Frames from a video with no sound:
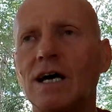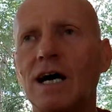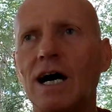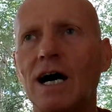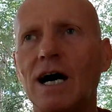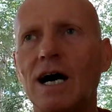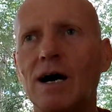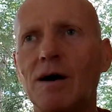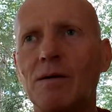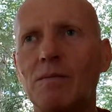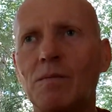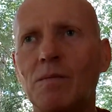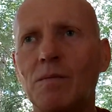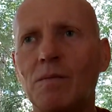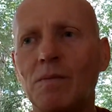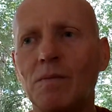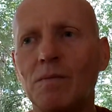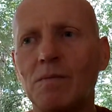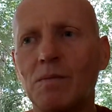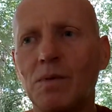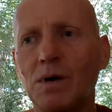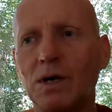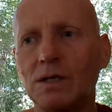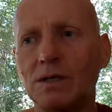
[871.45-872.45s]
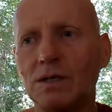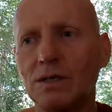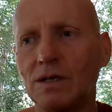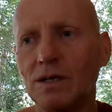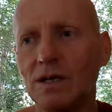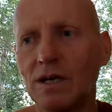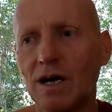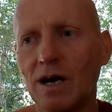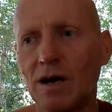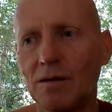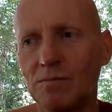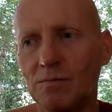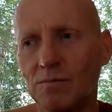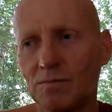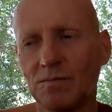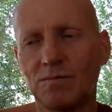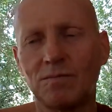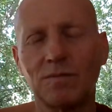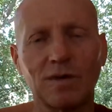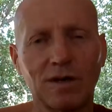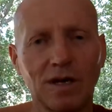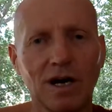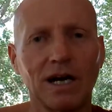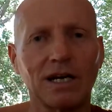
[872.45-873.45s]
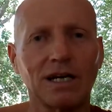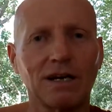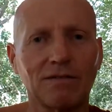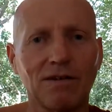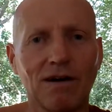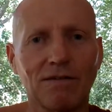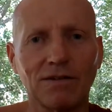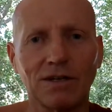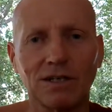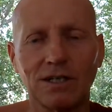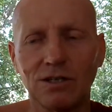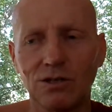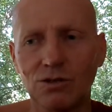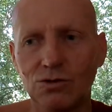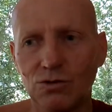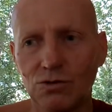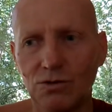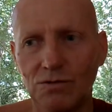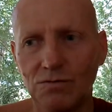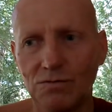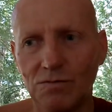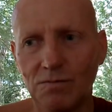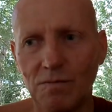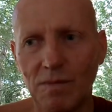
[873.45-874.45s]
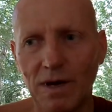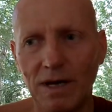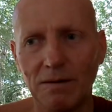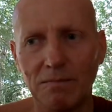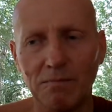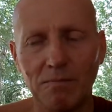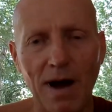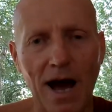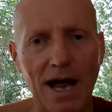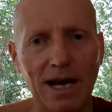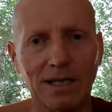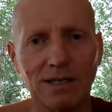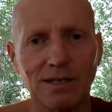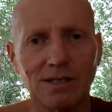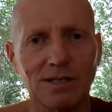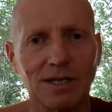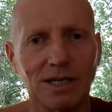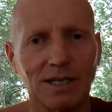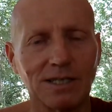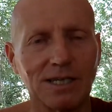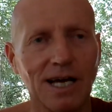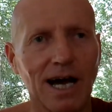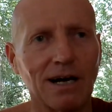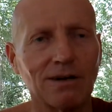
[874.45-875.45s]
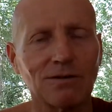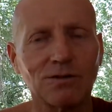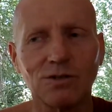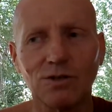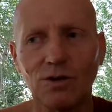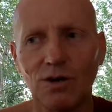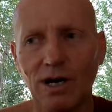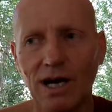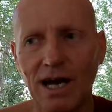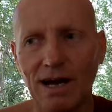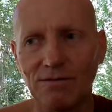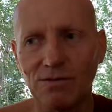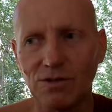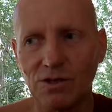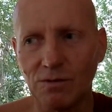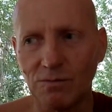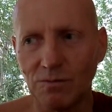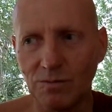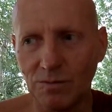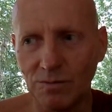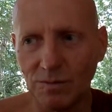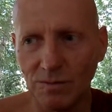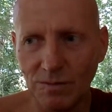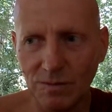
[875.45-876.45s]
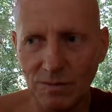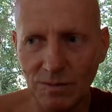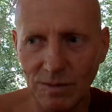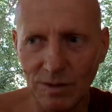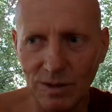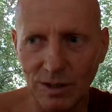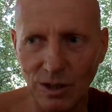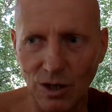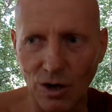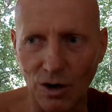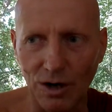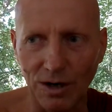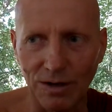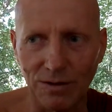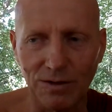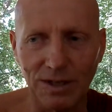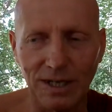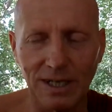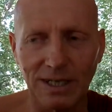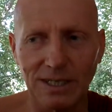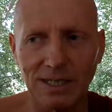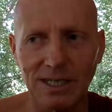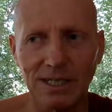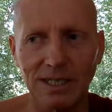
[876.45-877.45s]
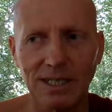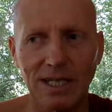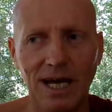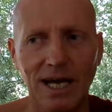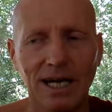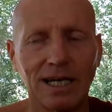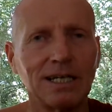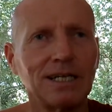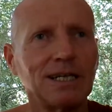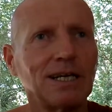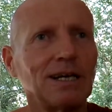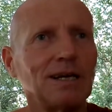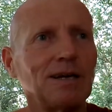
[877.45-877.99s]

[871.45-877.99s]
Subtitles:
but I'm kind of having to sort of balance things out, so I have some yogurt things in there,